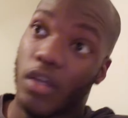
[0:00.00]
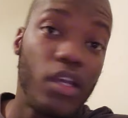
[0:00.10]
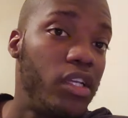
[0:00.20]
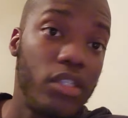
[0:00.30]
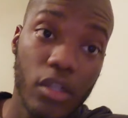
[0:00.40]

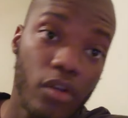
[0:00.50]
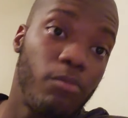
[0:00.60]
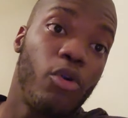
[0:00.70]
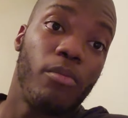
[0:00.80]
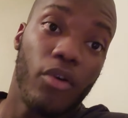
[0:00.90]
He's a little
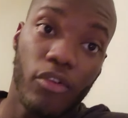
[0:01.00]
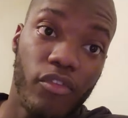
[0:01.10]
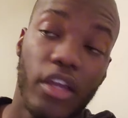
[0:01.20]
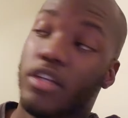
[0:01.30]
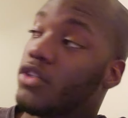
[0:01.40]
more
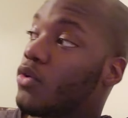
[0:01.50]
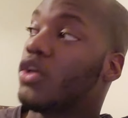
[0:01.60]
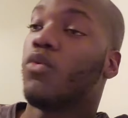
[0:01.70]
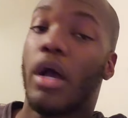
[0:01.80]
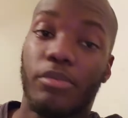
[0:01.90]
motivated, so he
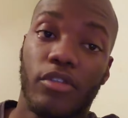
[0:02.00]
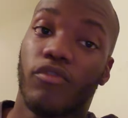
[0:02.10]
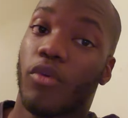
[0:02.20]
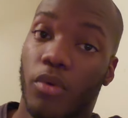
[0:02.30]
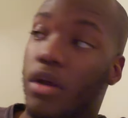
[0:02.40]
wipes the
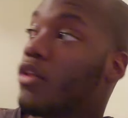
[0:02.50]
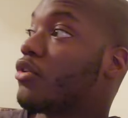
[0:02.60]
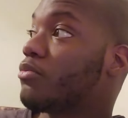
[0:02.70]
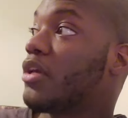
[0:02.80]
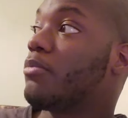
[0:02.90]
floor with all those
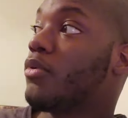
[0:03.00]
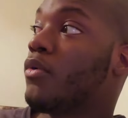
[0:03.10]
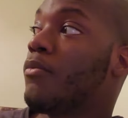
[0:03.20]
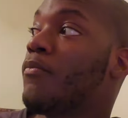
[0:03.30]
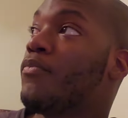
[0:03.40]
people.
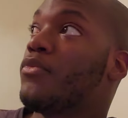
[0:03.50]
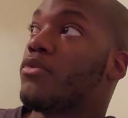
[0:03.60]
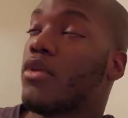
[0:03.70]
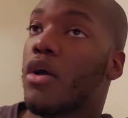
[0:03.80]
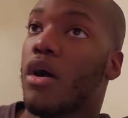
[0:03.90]

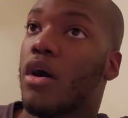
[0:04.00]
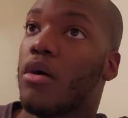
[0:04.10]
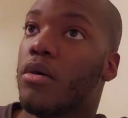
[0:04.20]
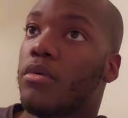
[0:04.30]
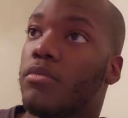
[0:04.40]

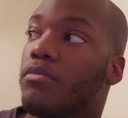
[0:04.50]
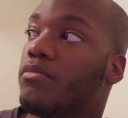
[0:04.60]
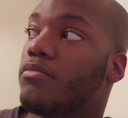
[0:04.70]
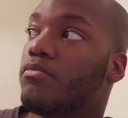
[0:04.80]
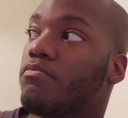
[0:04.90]
Um,
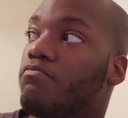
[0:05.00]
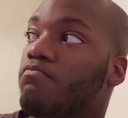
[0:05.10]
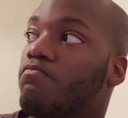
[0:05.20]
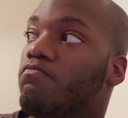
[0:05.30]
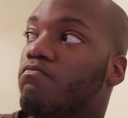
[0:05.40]

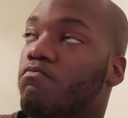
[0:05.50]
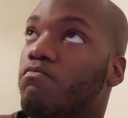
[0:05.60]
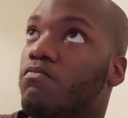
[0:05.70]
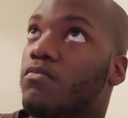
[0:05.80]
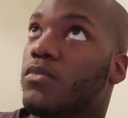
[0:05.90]

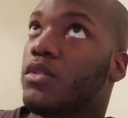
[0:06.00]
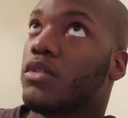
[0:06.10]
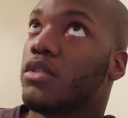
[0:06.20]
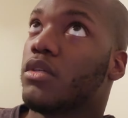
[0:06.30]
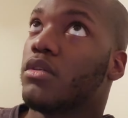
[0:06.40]
let's
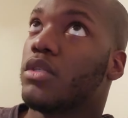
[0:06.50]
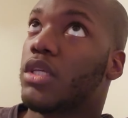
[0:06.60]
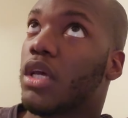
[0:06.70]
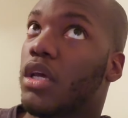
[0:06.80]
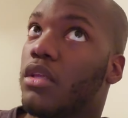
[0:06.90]
see,
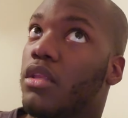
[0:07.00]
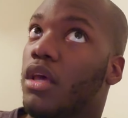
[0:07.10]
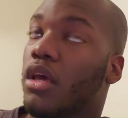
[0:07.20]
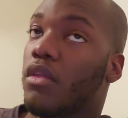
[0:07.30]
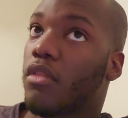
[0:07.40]

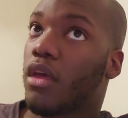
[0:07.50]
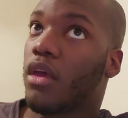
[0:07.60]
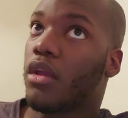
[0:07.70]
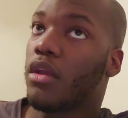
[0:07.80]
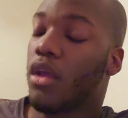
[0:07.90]
that.